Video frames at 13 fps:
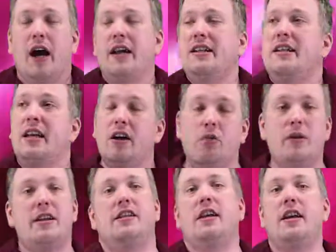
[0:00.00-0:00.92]
Until
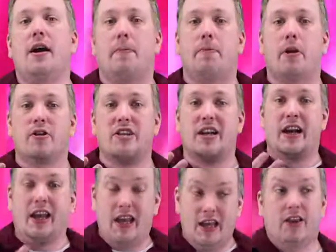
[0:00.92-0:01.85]
we see a
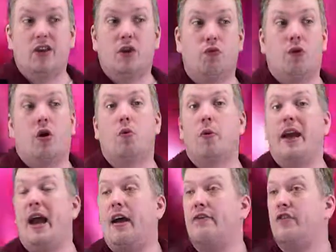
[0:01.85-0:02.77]
person in the role,
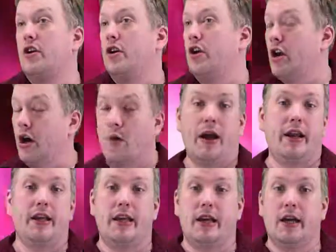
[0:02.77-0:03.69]
we have no
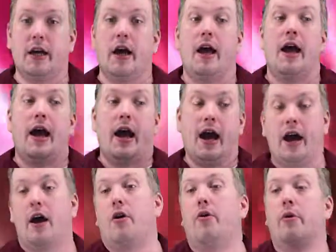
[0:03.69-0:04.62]
idea
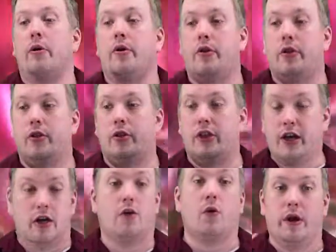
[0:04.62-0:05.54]
how
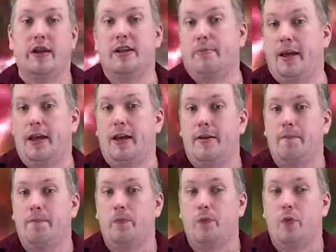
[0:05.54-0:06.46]
they're going to be.
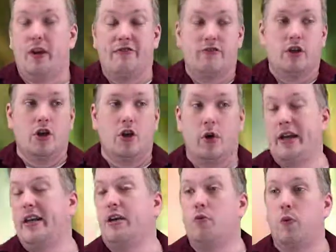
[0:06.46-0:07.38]
We have no
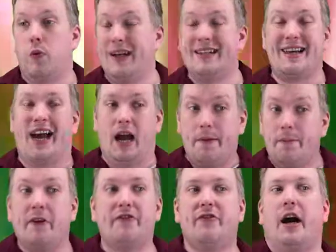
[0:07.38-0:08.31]
idea what
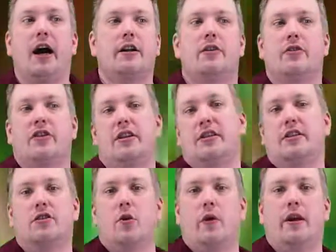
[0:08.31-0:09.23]
type of Doctor this
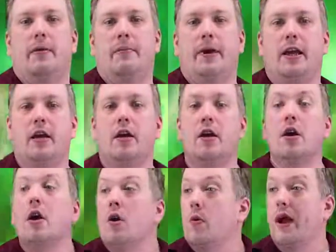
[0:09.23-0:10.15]
is going to be.
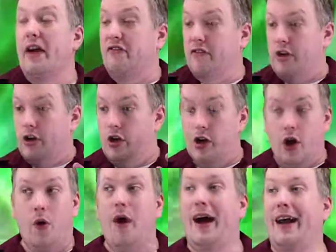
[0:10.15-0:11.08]
We have
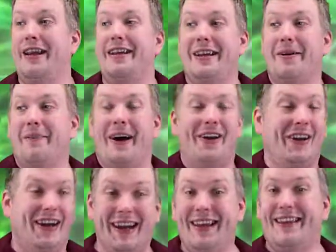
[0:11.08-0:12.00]
no idea about
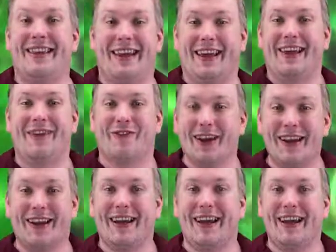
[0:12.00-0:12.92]
anything,
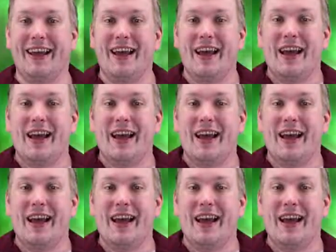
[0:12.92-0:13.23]
really.